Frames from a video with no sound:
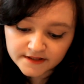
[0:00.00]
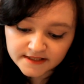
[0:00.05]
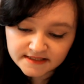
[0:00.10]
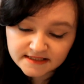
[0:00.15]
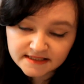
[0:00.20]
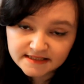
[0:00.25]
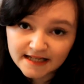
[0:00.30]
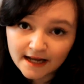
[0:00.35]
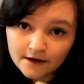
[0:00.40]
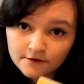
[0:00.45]

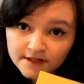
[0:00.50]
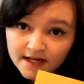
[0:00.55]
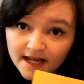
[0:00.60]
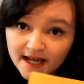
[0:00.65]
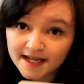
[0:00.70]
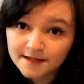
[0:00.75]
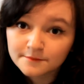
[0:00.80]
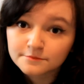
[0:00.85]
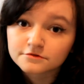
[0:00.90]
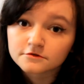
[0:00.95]
This is out in
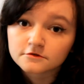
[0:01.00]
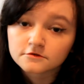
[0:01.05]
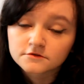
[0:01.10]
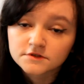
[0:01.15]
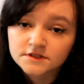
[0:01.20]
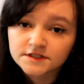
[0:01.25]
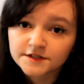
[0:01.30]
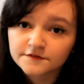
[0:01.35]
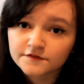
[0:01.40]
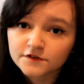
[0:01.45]
April,
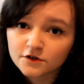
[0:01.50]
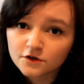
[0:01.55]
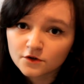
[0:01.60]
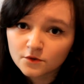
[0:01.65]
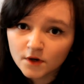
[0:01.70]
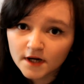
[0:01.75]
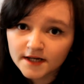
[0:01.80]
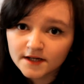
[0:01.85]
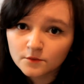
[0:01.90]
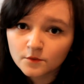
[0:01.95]
so you've got
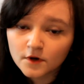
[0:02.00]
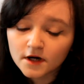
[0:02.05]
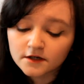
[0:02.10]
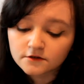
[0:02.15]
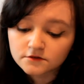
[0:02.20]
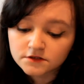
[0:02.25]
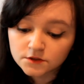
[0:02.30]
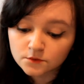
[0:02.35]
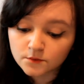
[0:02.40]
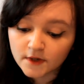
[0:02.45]
quite a
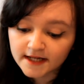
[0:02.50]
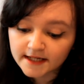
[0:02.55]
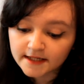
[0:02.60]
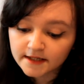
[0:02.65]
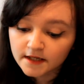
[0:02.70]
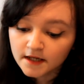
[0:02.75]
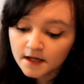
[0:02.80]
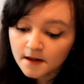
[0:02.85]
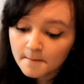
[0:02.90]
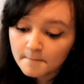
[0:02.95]
while to
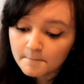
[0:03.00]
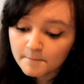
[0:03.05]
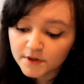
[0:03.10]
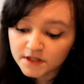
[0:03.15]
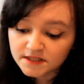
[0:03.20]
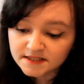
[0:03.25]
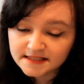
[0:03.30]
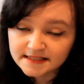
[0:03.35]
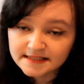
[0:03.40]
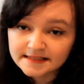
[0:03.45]
wait,
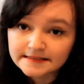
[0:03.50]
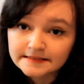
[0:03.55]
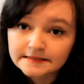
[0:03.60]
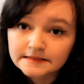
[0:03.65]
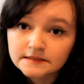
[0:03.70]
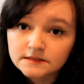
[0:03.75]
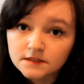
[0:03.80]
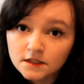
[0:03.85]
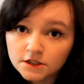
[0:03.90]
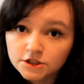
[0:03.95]
but it is
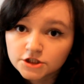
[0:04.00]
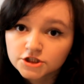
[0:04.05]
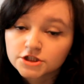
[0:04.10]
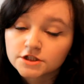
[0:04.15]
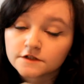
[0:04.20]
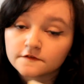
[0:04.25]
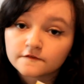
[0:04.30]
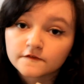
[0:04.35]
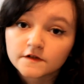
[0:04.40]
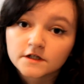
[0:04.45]
such
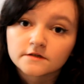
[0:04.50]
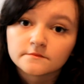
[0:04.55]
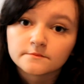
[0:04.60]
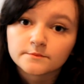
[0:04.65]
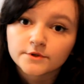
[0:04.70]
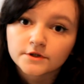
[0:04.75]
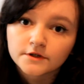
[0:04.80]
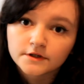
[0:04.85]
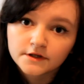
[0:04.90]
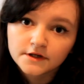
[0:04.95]
a fun
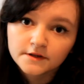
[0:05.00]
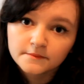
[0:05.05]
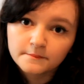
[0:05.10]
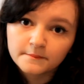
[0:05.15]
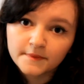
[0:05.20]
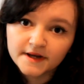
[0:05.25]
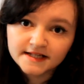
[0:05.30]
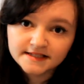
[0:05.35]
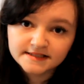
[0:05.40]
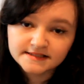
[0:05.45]
book.
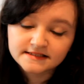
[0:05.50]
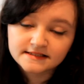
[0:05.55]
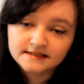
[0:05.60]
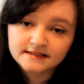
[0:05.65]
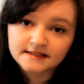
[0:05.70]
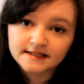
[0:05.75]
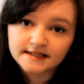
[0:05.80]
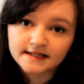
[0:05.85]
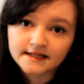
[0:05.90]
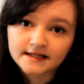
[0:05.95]

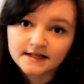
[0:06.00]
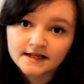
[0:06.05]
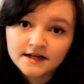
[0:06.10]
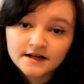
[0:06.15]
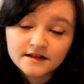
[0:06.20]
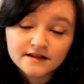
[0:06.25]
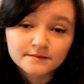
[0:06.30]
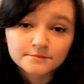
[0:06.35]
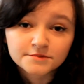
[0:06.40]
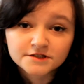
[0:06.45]
Basically,
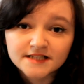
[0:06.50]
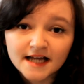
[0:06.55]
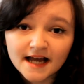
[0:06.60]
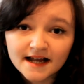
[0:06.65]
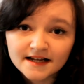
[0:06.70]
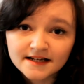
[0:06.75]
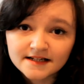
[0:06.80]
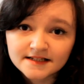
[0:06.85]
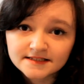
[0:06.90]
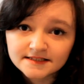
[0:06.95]
the
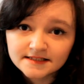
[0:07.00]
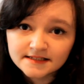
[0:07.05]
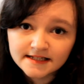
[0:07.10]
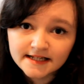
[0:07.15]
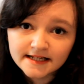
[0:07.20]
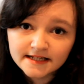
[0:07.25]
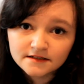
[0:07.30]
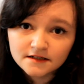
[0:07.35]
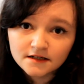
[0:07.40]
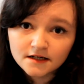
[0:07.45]
protagonist,
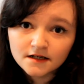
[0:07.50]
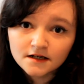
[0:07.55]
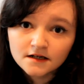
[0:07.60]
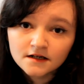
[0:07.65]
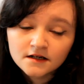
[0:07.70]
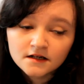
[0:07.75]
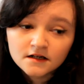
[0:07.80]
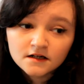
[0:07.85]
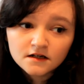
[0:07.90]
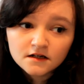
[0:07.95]
Nina,
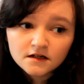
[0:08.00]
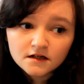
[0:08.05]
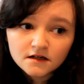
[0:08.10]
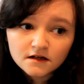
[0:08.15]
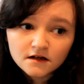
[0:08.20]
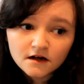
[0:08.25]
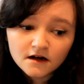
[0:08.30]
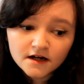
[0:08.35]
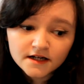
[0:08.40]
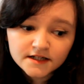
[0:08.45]

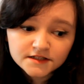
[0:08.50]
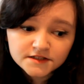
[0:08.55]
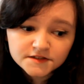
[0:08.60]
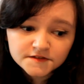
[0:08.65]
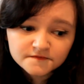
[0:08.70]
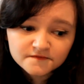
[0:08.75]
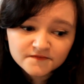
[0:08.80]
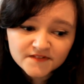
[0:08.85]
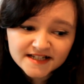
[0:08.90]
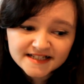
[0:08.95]
kind
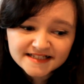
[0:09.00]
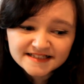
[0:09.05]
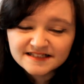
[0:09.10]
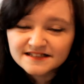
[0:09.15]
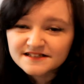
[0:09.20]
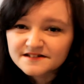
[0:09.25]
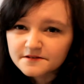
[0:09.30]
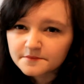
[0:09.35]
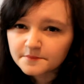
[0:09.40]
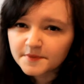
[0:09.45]
of
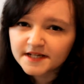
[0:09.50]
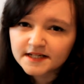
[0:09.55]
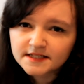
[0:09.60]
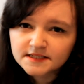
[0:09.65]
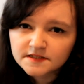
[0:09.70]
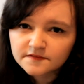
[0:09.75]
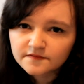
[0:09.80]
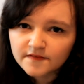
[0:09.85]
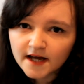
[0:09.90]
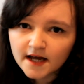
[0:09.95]
isn't the
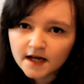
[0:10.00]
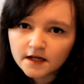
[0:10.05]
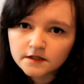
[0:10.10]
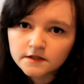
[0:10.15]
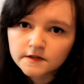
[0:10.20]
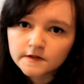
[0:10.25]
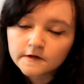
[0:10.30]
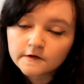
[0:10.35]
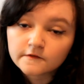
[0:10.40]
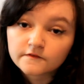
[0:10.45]
biggest
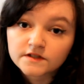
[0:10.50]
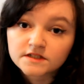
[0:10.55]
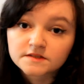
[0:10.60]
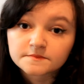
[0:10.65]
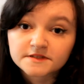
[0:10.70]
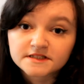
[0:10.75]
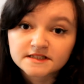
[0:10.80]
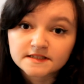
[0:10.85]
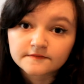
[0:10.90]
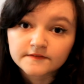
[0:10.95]
fan of a
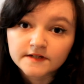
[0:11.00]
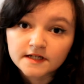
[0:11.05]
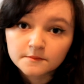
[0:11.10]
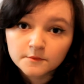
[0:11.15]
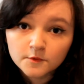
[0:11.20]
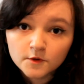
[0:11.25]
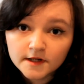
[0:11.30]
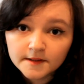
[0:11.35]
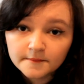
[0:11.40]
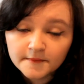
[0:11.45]
specific
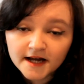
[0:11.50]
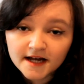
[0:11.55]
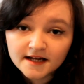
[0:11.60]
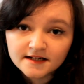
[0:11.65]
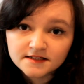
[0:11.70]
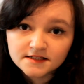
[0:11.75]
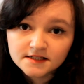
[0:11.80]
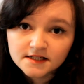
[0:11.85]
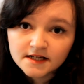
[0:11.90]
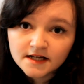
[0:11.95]
boy
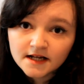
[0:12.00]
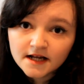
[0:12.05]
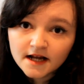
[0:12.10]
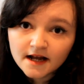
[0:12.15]
band,